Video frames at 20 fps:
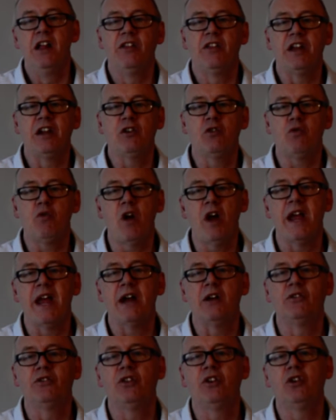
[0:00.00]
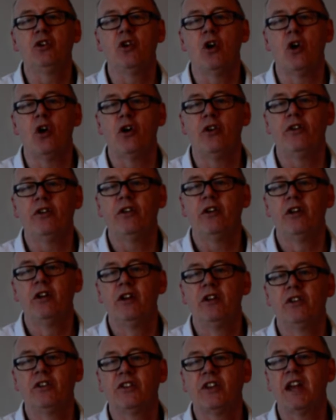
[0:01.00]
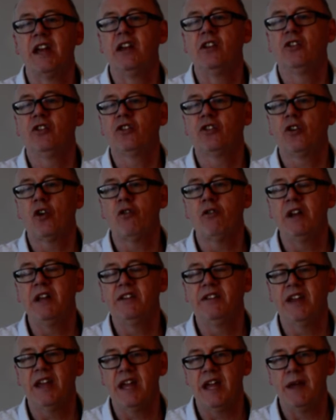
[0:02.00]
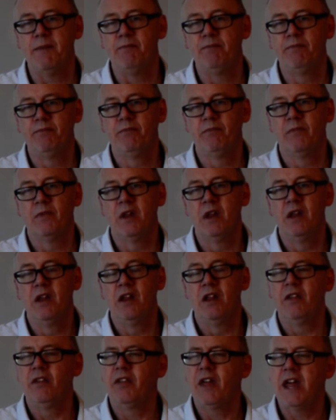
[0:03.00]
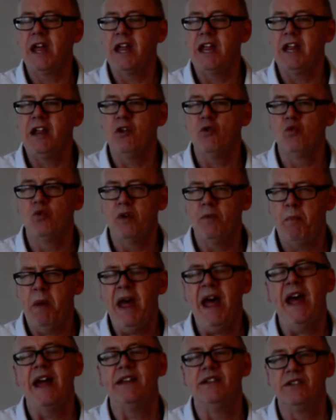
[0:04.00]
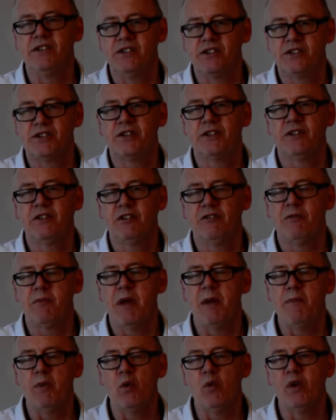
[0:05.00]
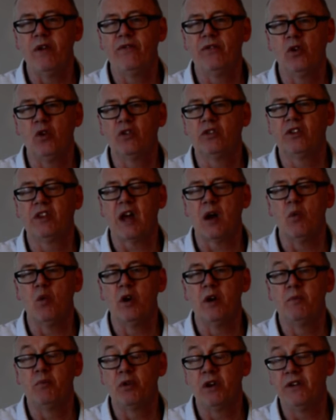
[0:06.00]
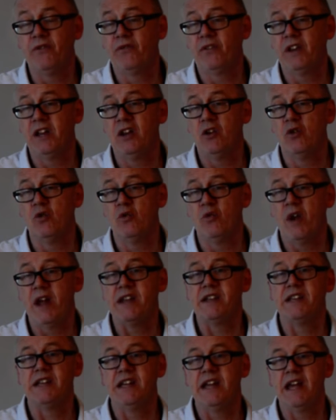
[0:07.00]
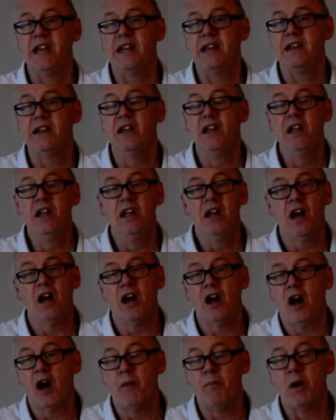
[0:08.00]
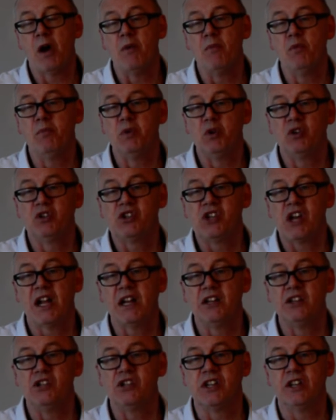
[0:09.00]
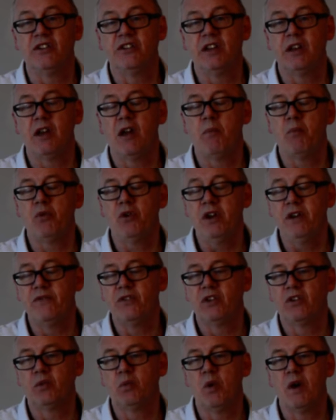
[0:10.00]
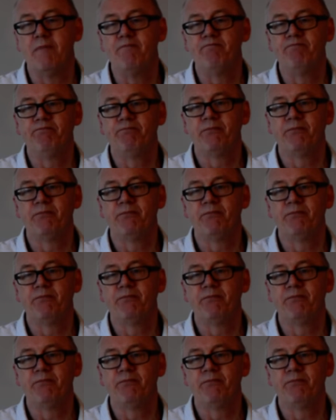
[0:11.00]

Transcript: they cry out to God, saying sorry to him. They repent. You remember, we've looked at that word briefly already in our Bible book challenges in a previous one.